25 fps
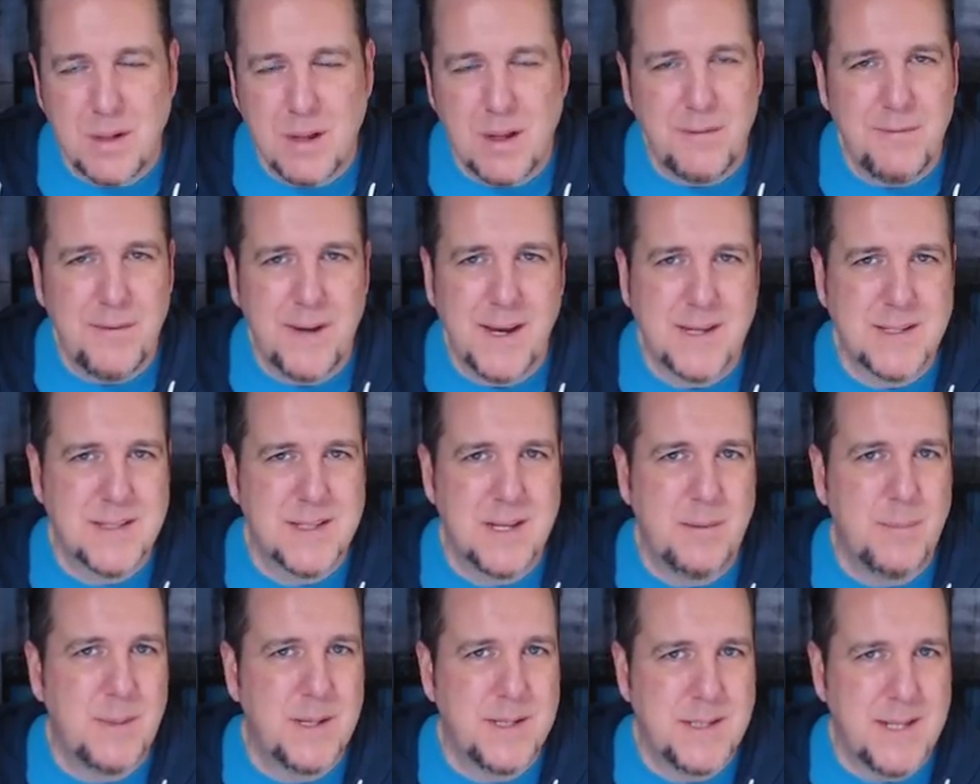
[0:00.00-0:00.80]
effects
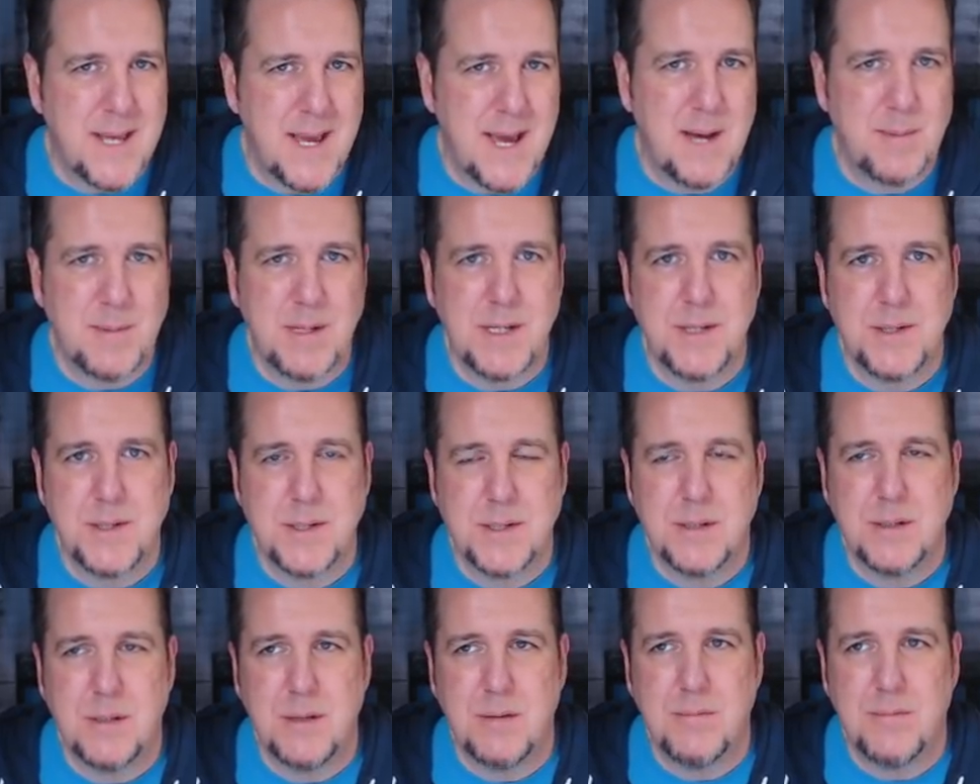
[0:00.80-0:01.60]
that have been
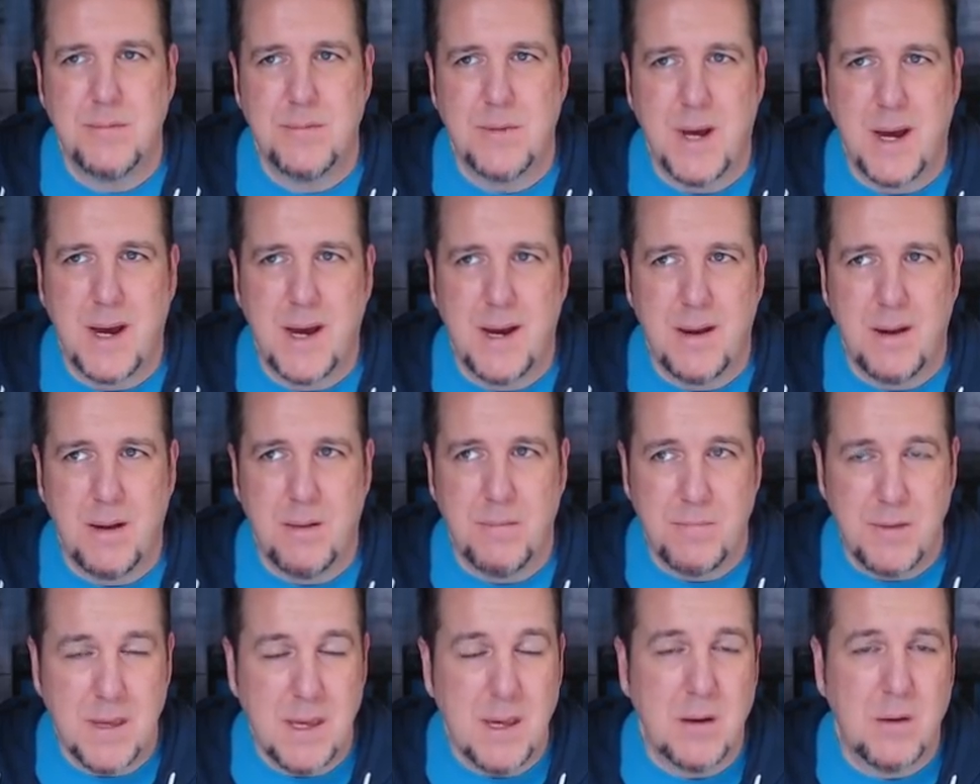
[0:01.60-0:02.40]
damaged. You've got
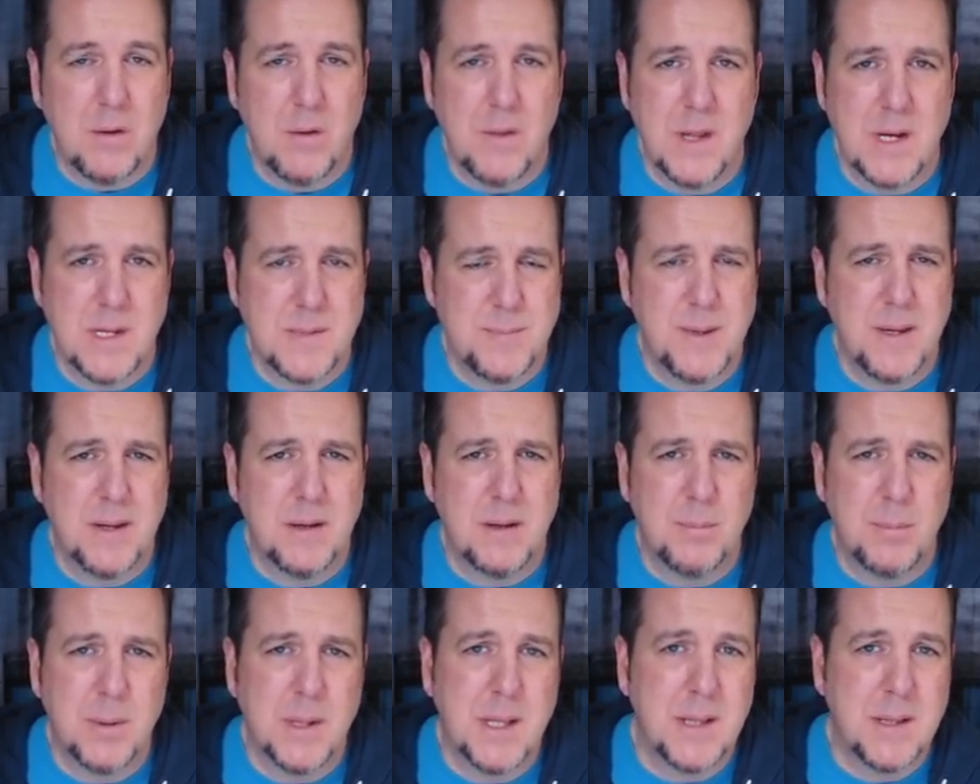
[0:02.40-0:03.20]
a vehicle that has been
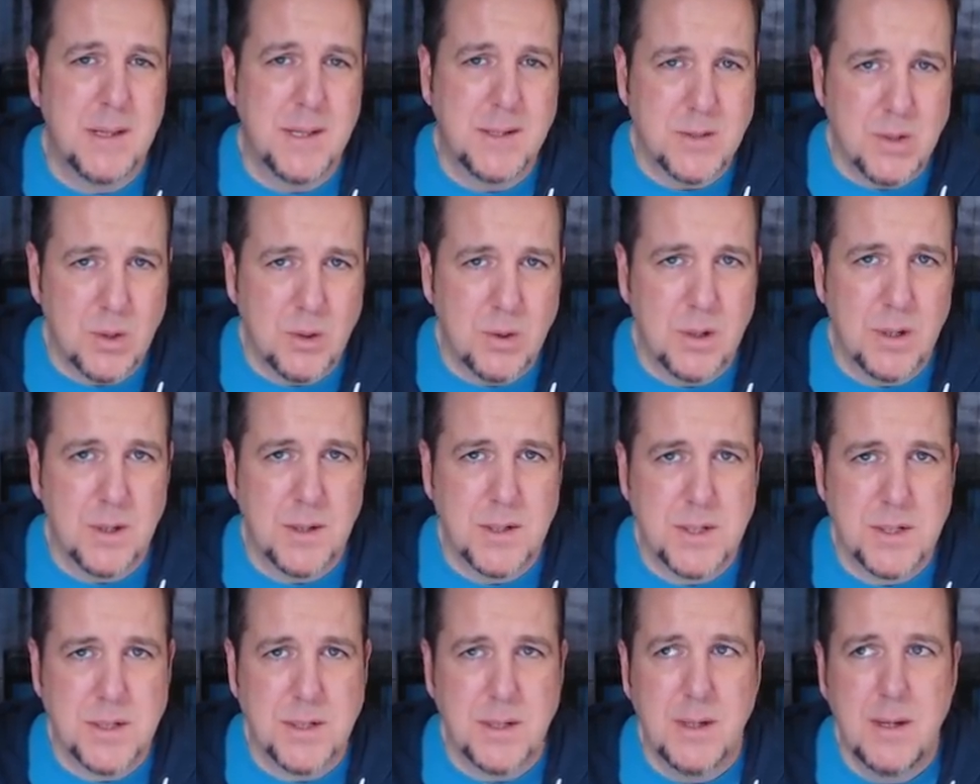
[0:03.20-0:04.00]
completely
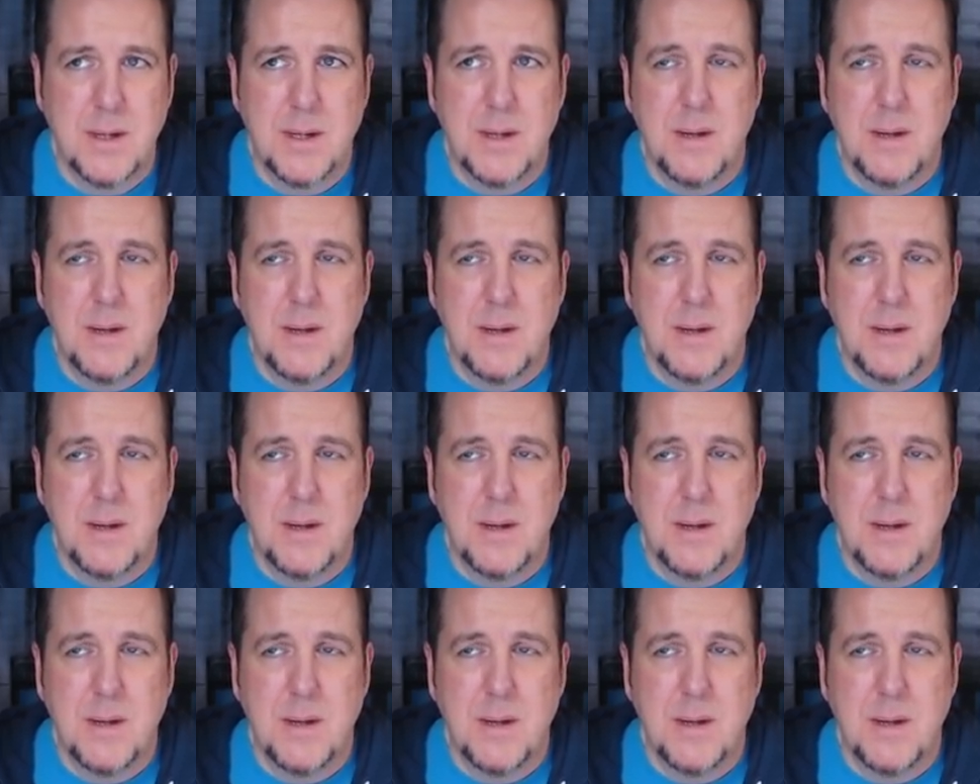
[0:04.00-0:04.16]
torched.